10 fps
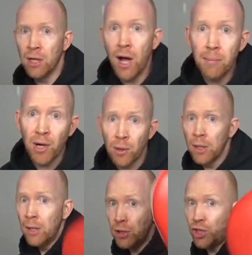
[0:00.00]
Combo,
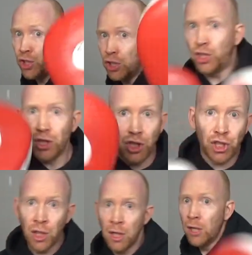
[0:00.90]
ish, ish,
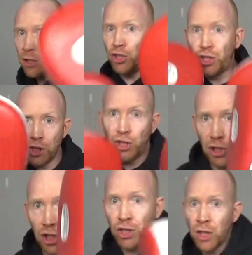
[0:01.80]
ish, ish, ish,
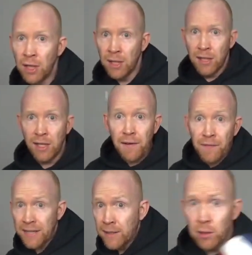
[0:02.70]
ish.
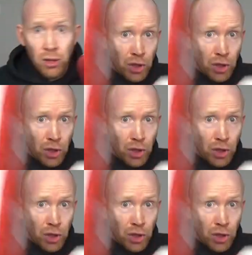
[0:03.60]
Defense.